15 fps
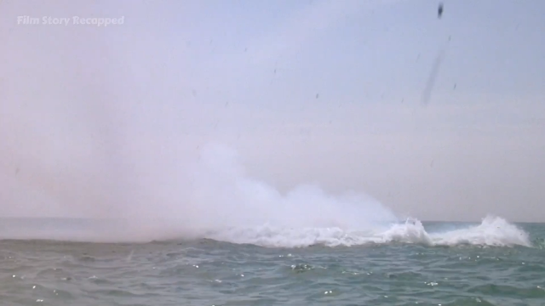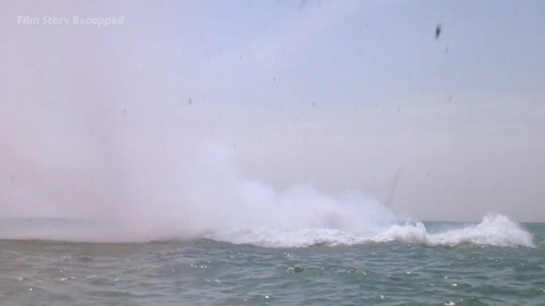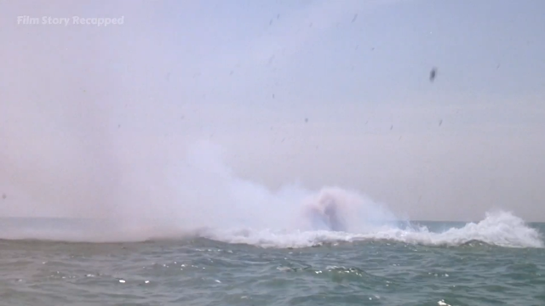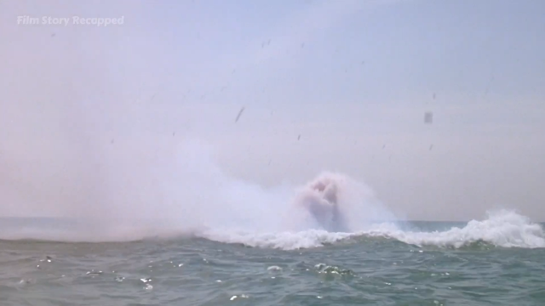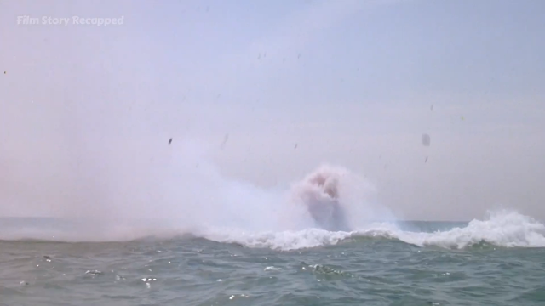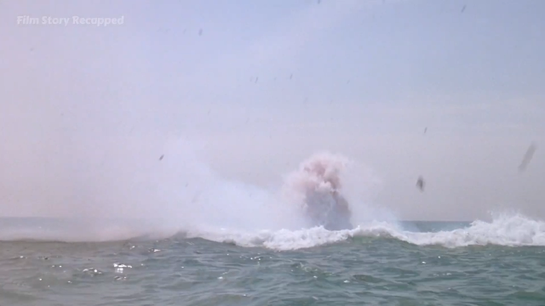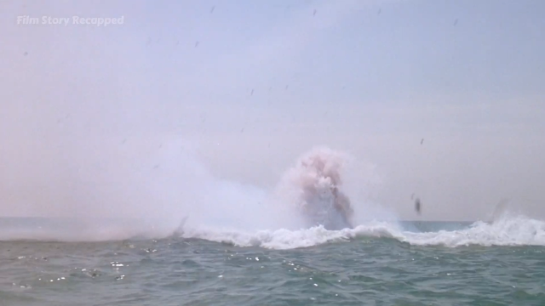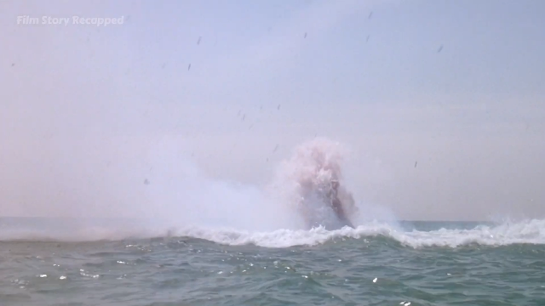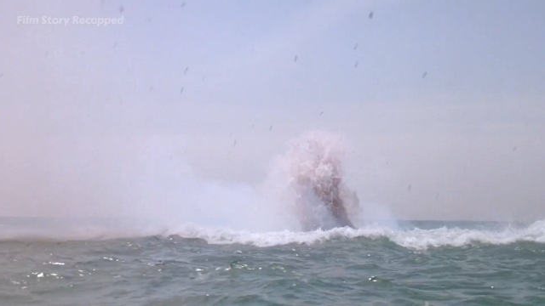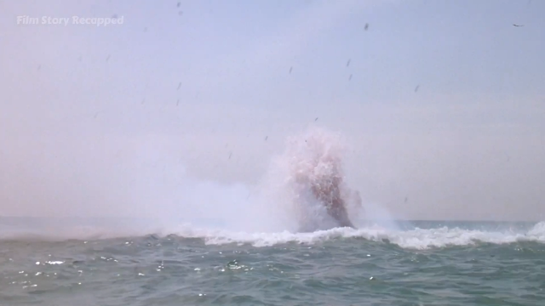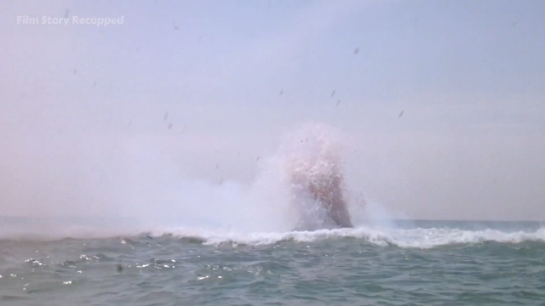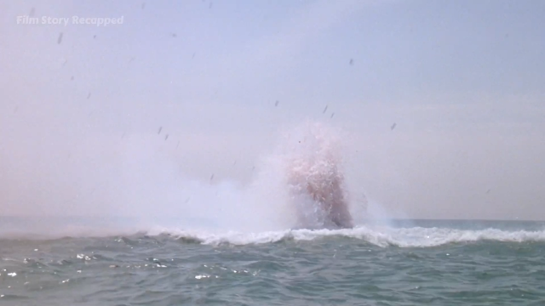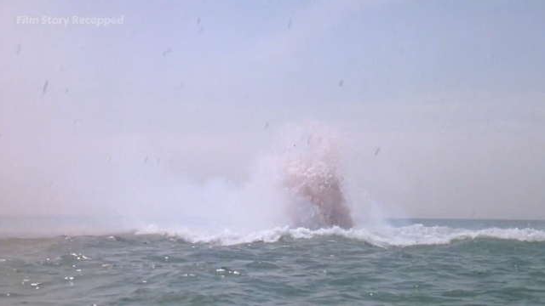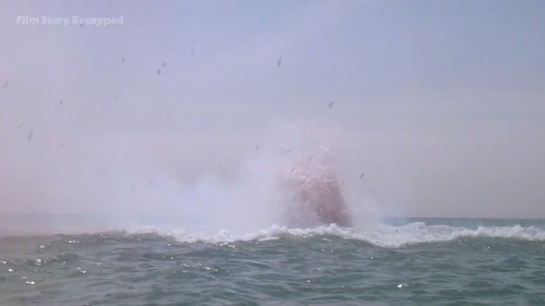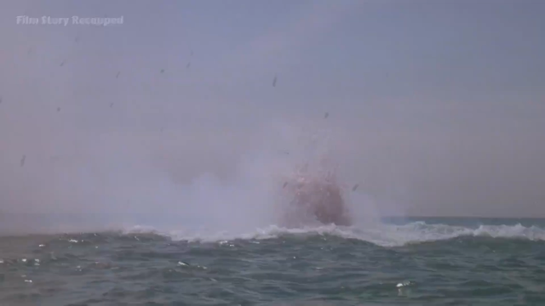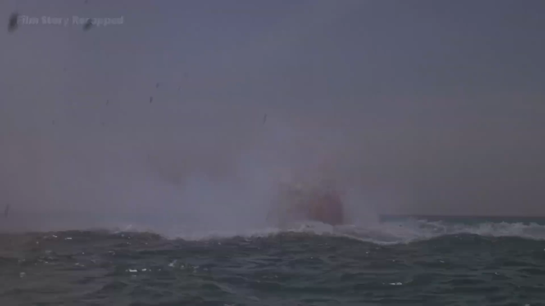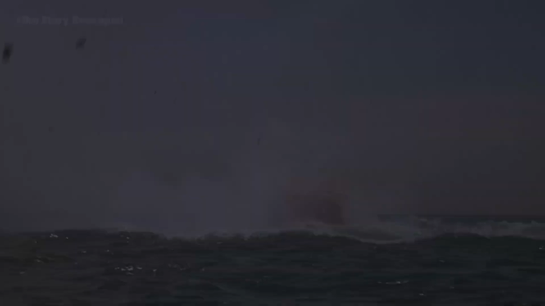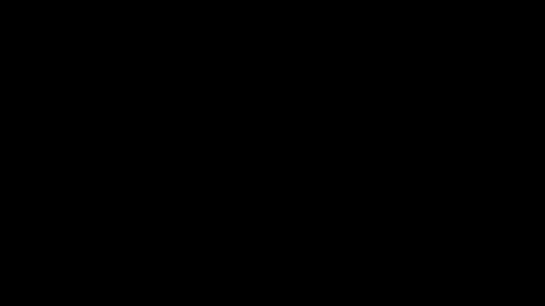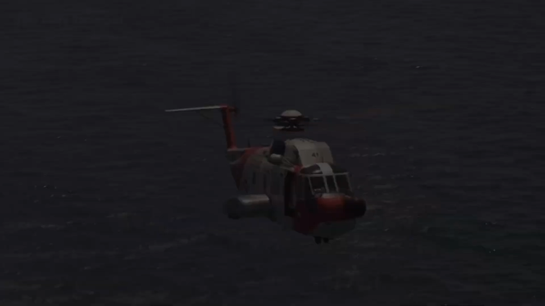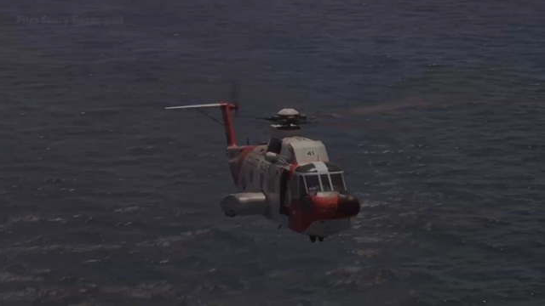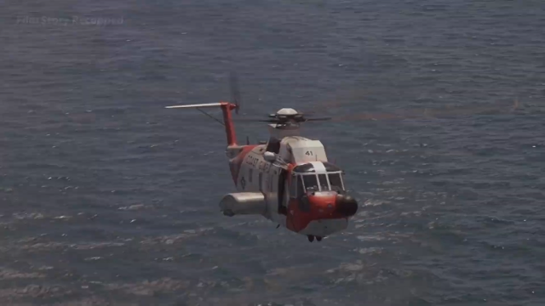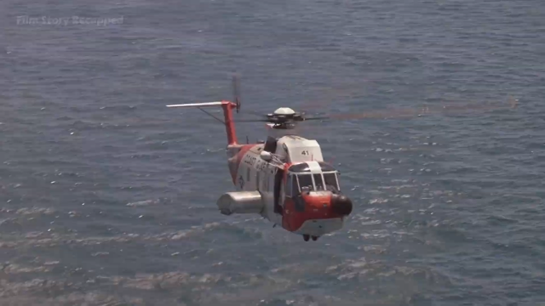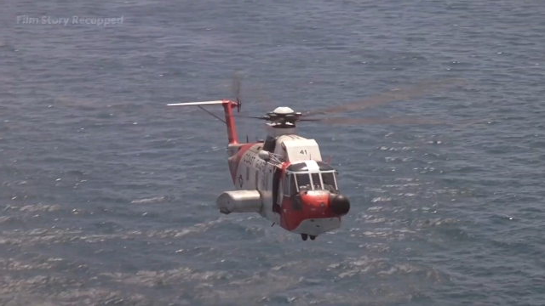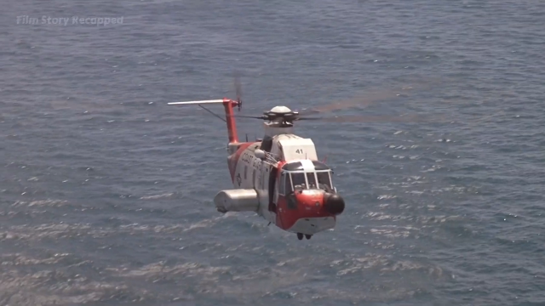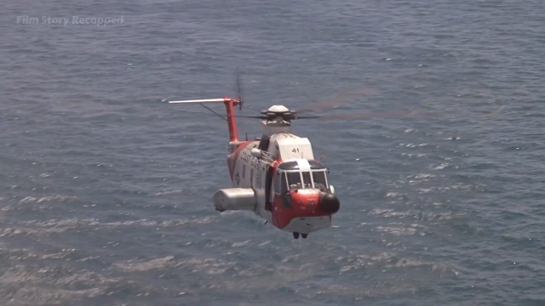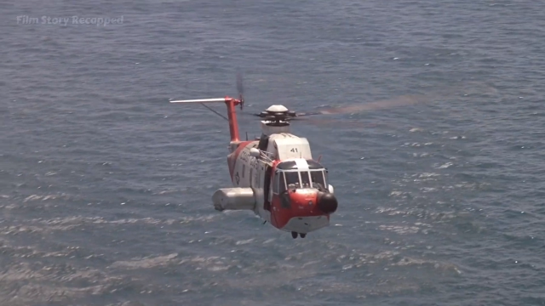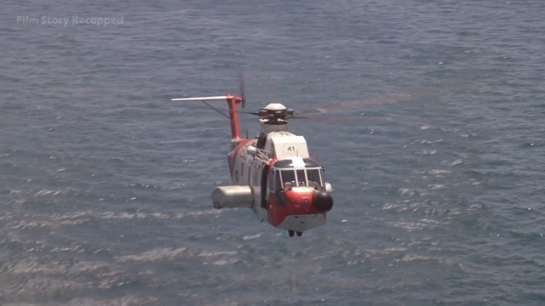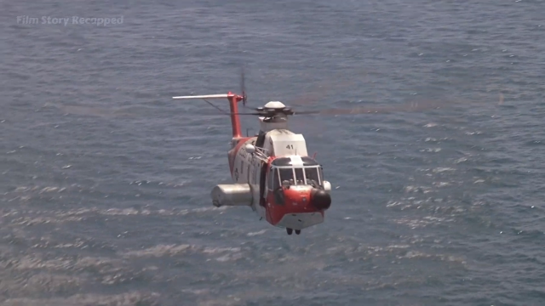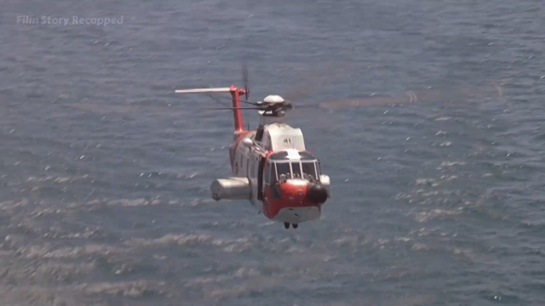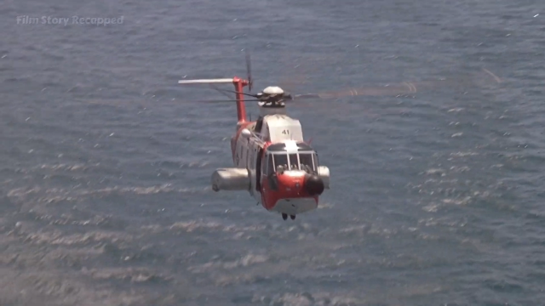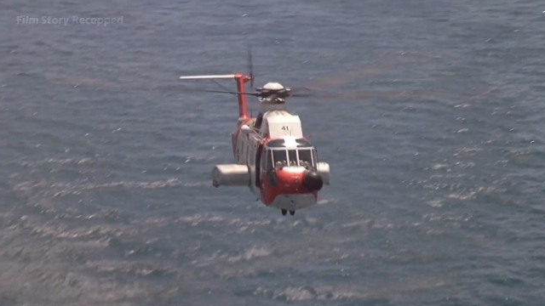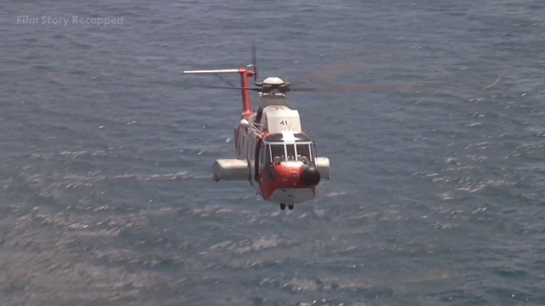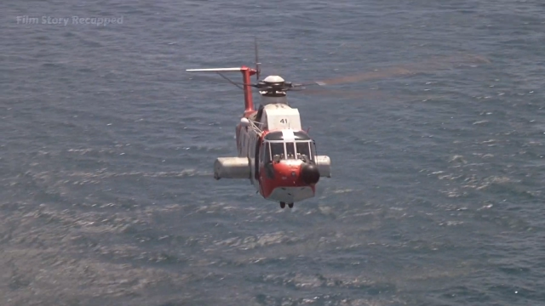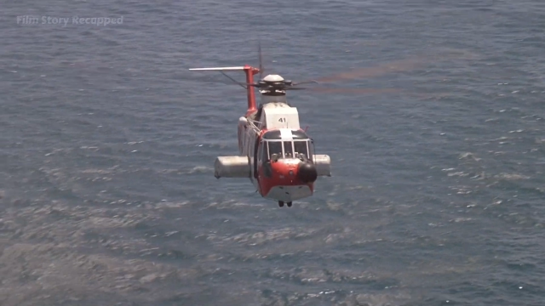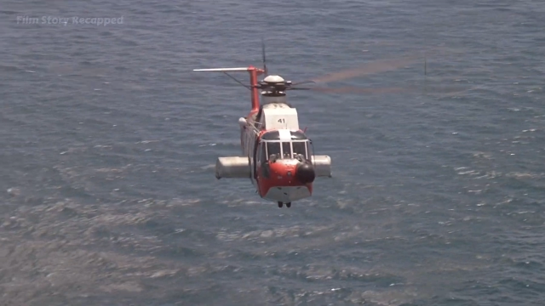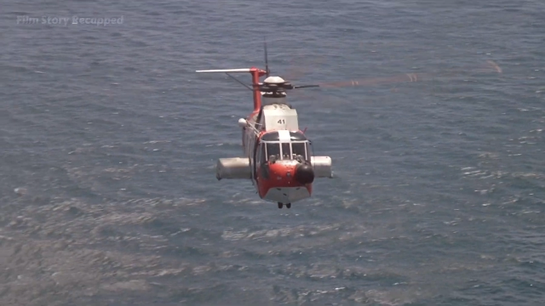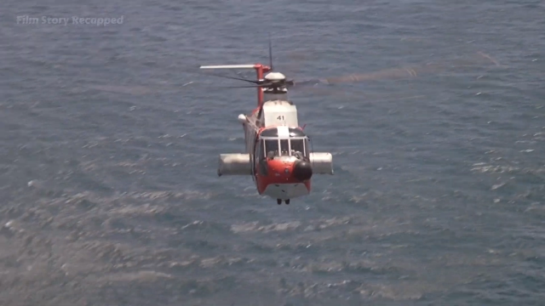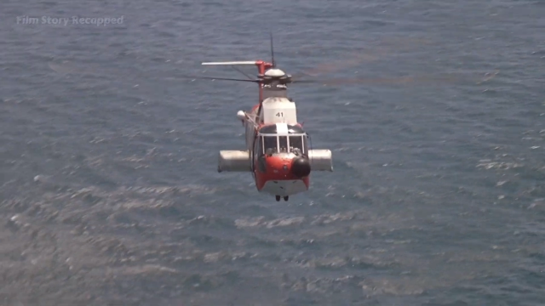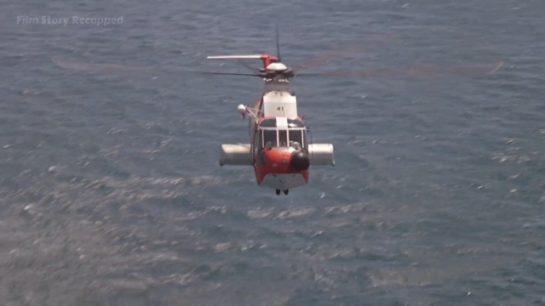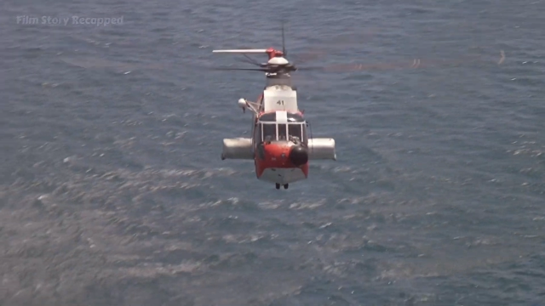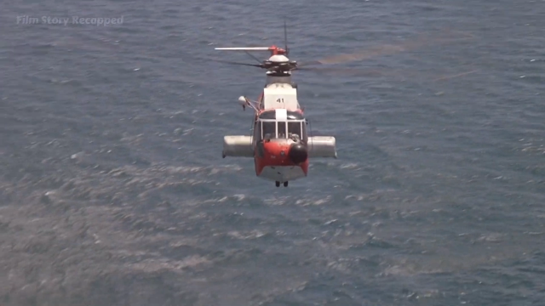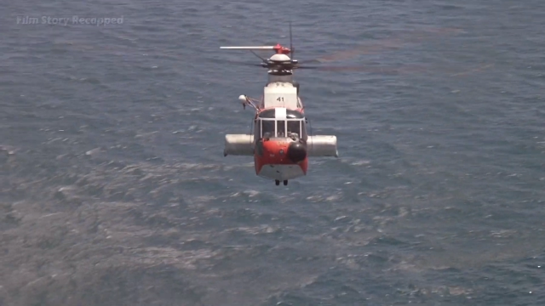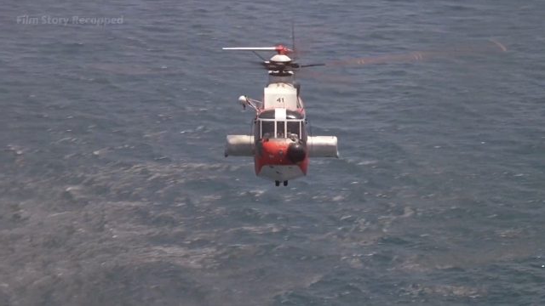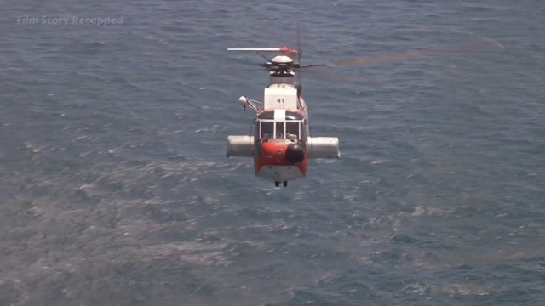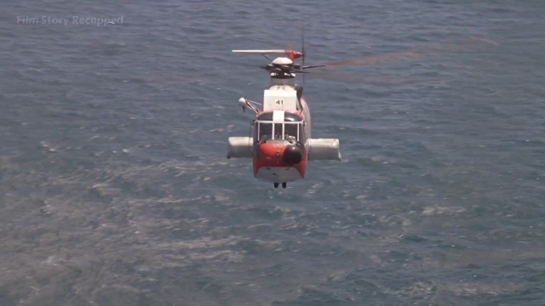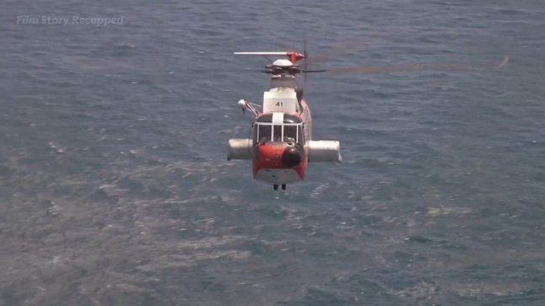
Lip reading: No face is visible, so there are no lips to read.